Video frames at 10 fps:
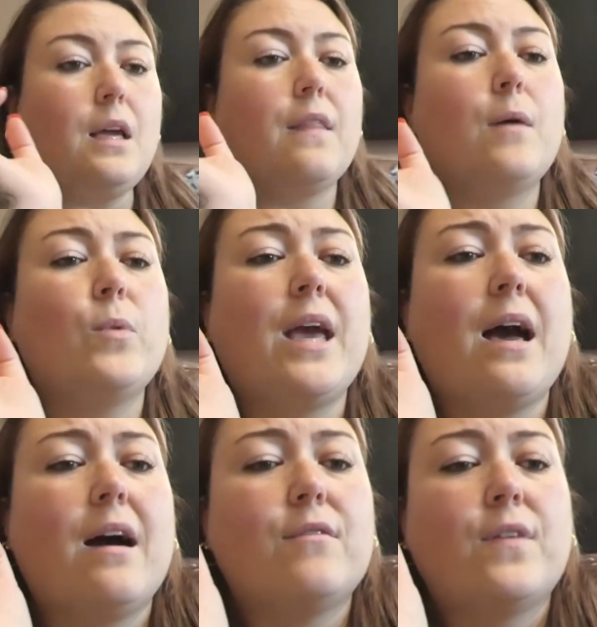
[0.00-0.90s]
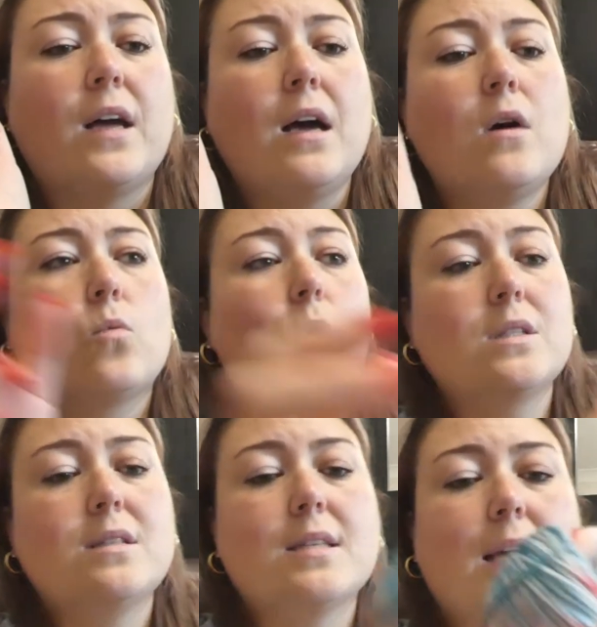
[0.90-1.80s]
Then we have
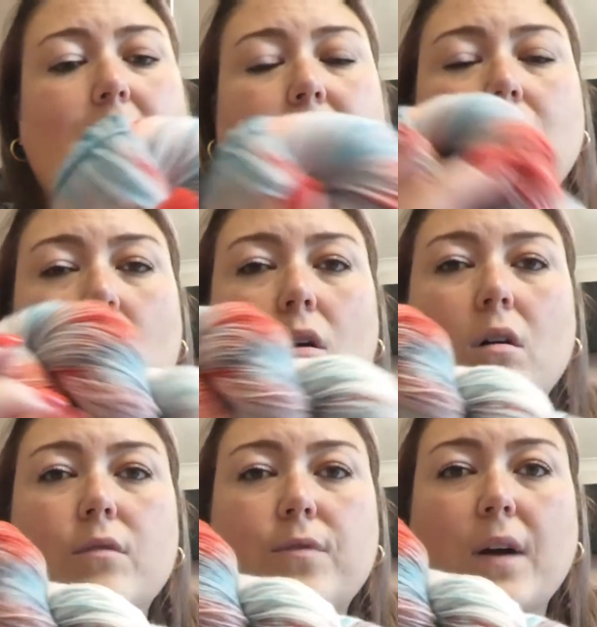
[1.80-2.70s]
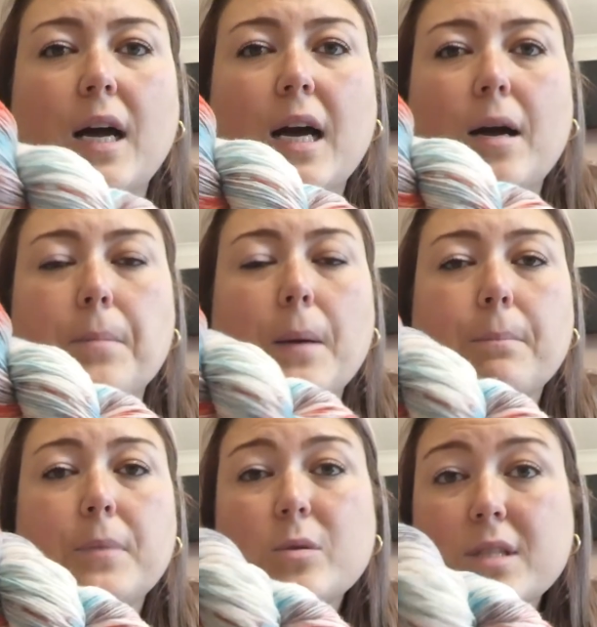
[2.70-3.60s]
one skein of um,
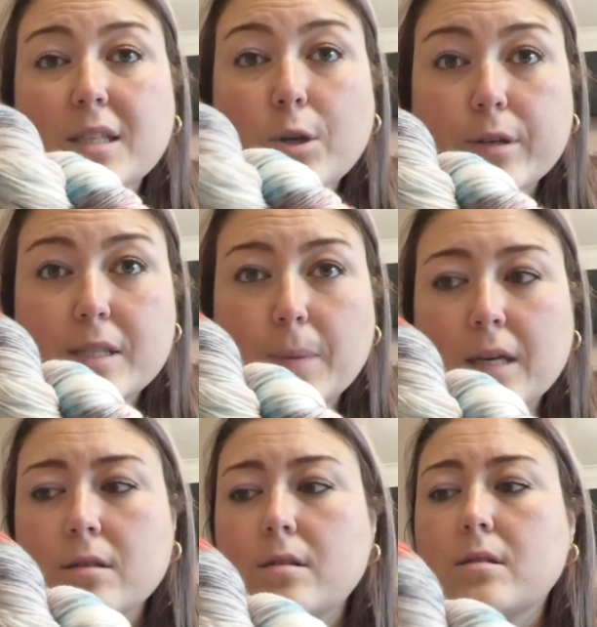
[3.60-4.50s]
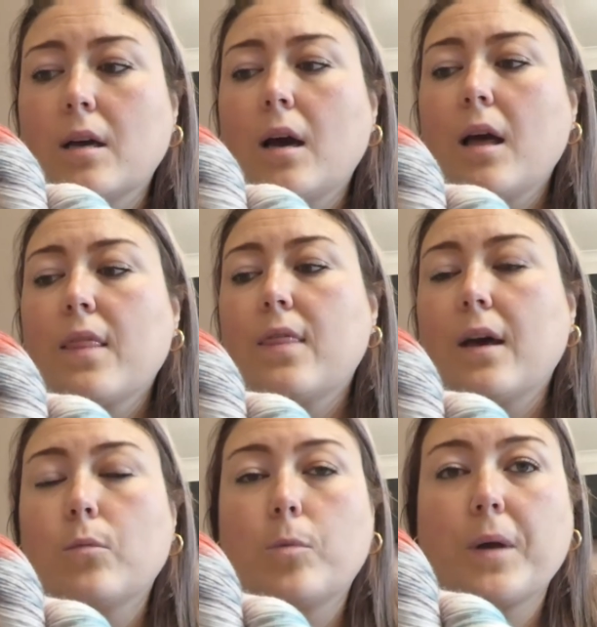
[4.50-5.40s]
Muted Christmas
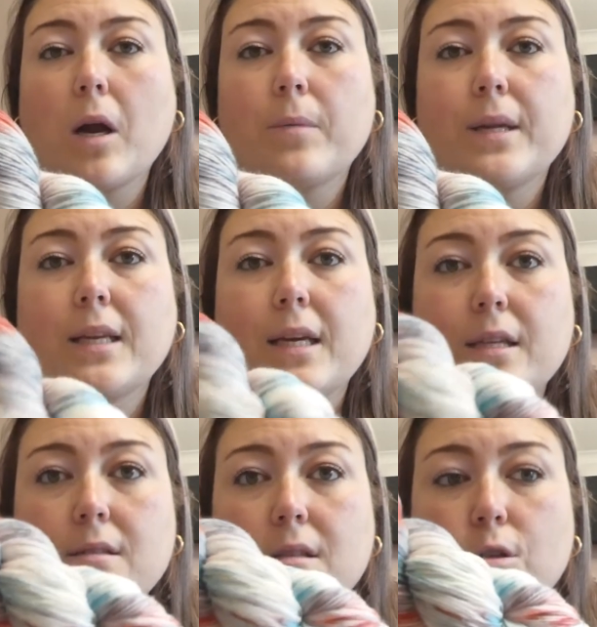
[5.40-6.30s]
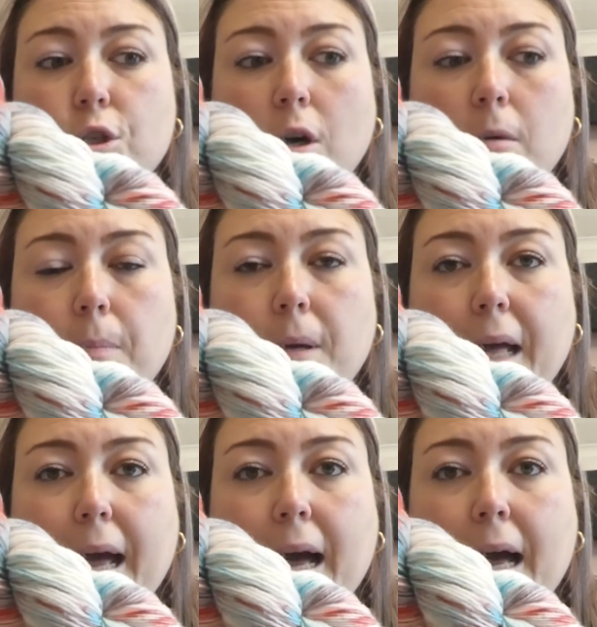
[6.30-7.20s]
that will be going into the shop
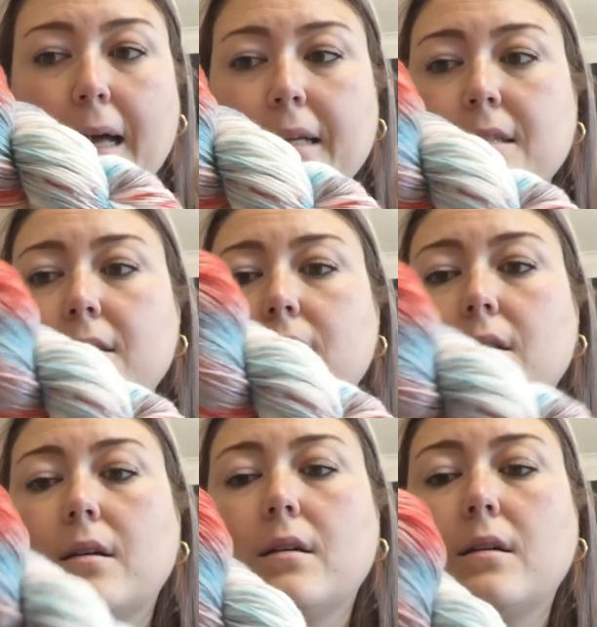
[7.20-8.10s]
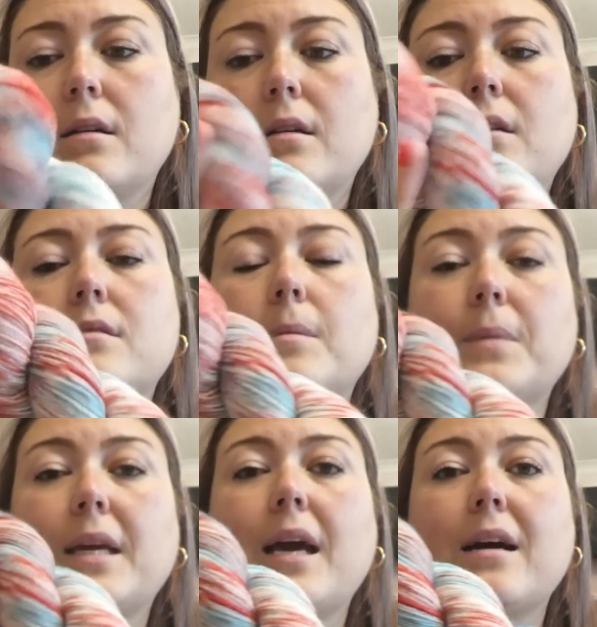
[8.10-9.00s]
as
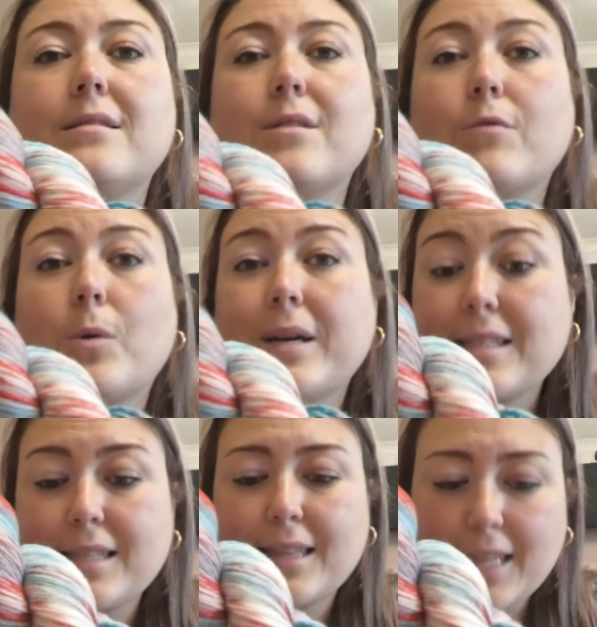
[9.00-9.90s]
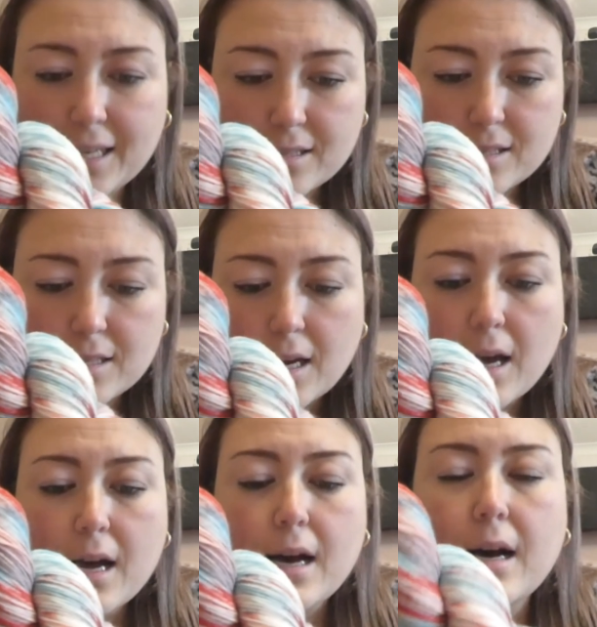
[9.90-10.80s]
somebody has requested this.
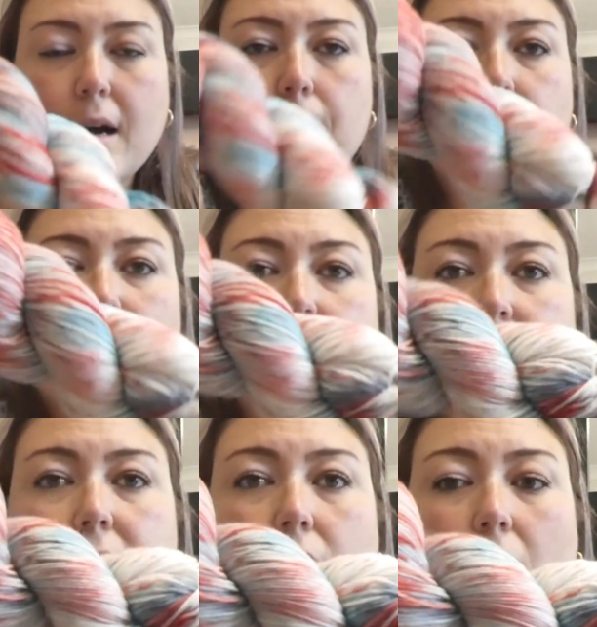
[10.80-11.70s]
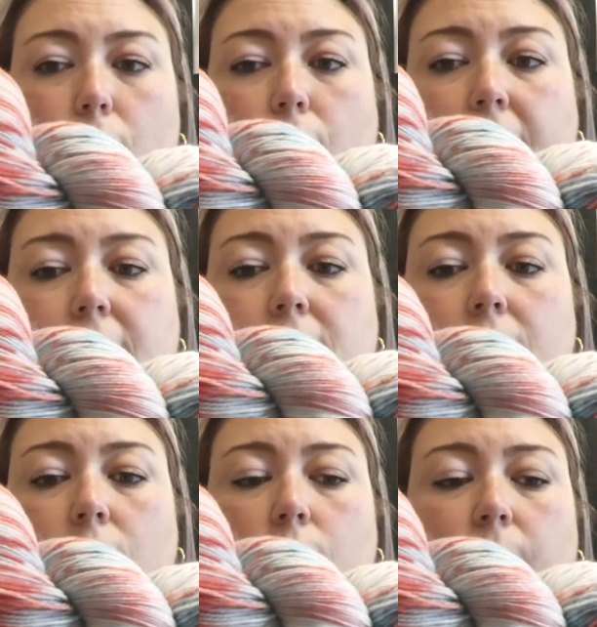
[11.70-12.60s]
Um, it is red,
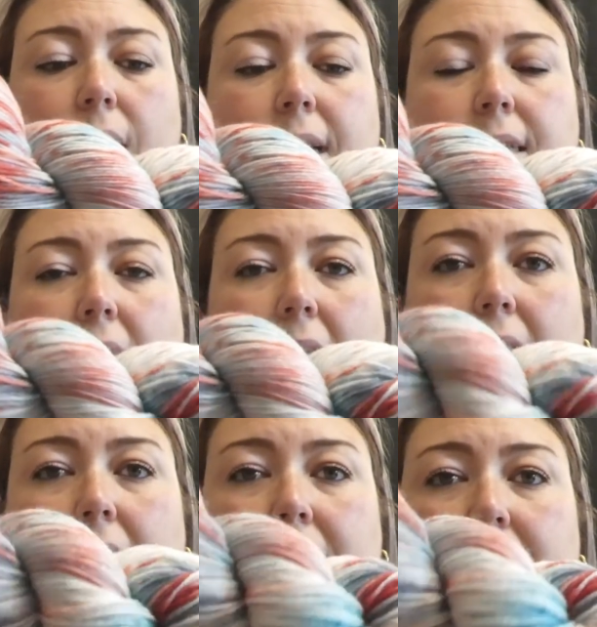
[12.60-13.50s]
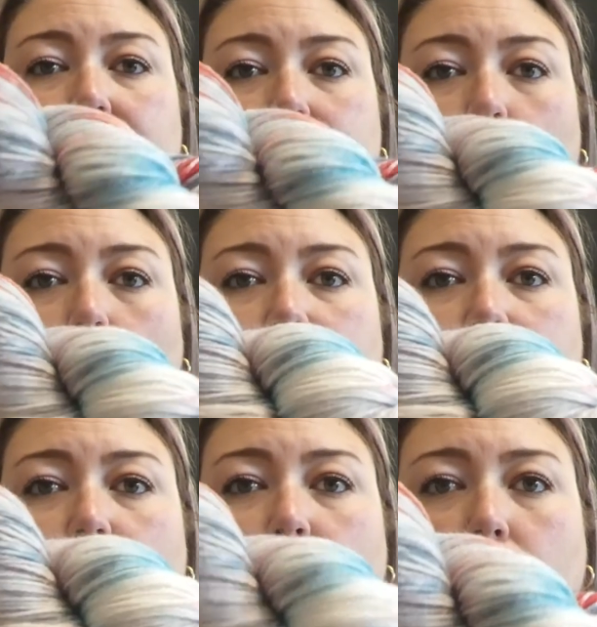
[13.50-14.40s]
green and a little
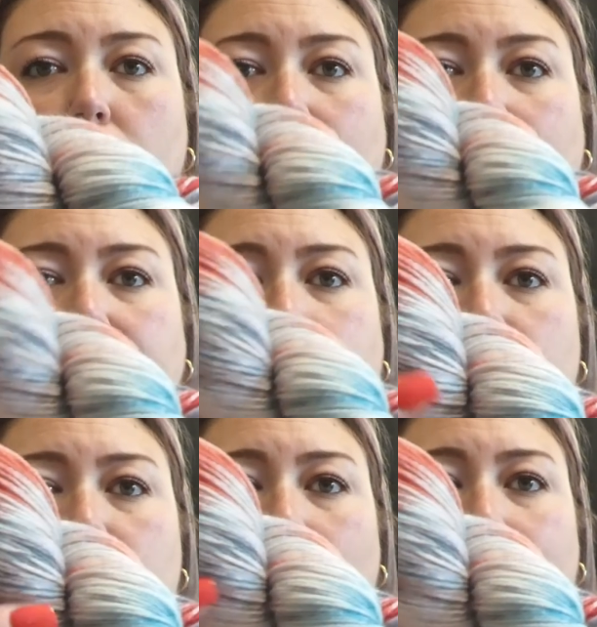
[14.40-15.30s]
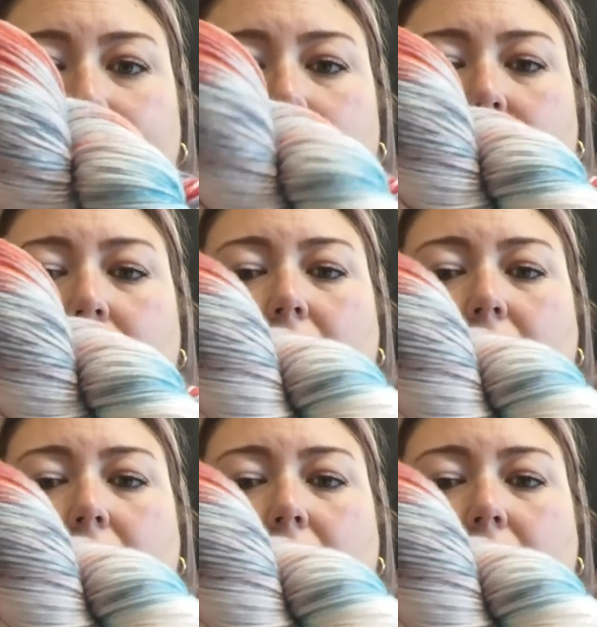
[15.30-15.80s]
bit of grey, just like